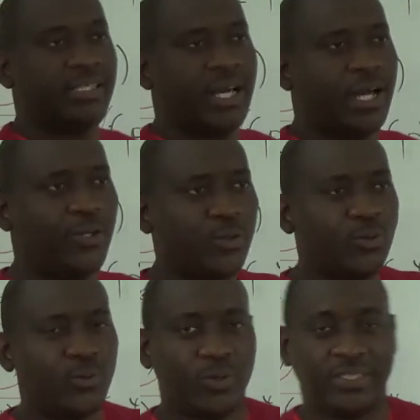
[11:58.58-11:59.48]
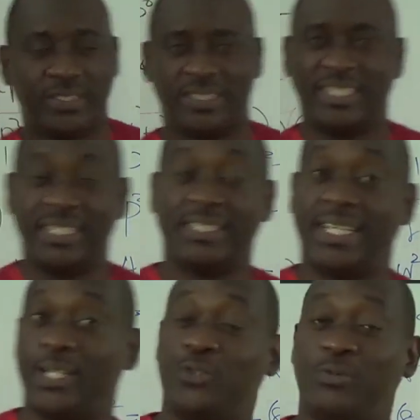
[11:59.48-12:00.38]
I don't want you to hurt your
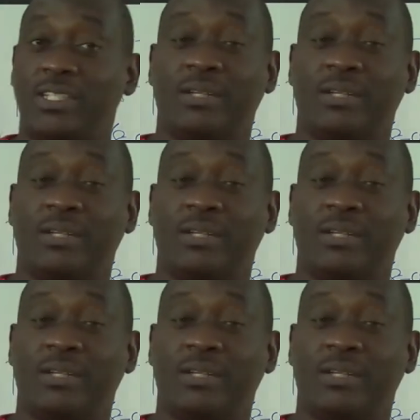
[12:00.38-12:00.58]
head too much